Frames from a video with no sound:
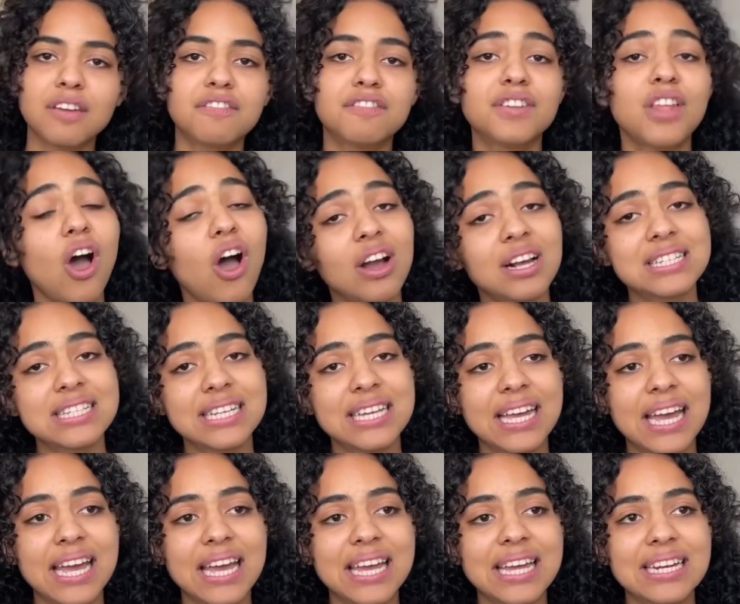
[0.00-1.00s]
vlogs
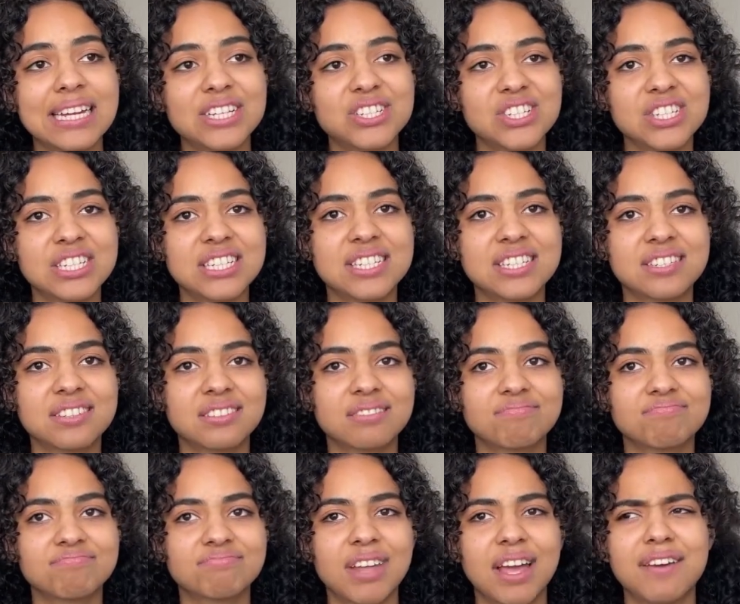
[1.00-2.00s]
again and just
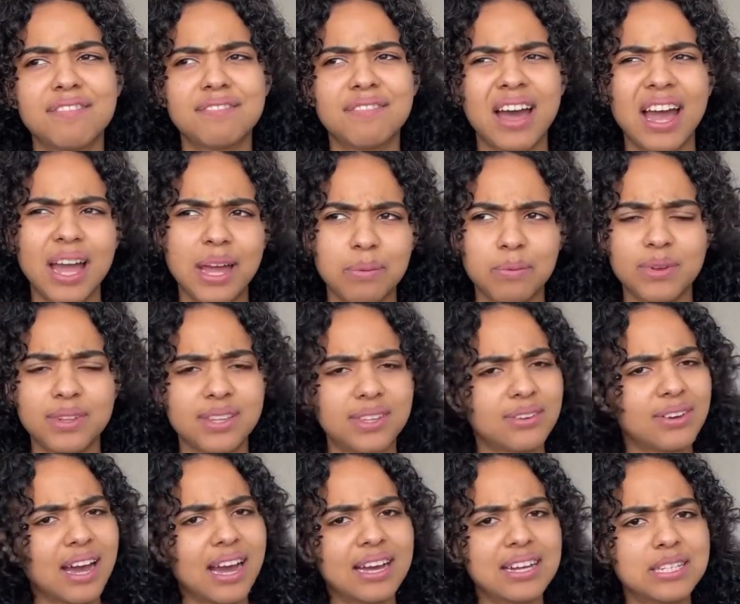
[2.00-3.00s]
vibe with you
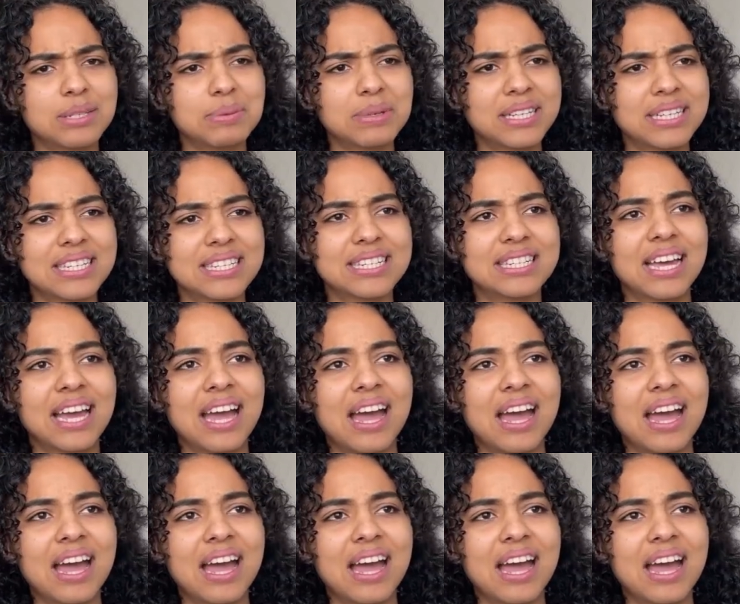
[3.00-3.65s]
guys because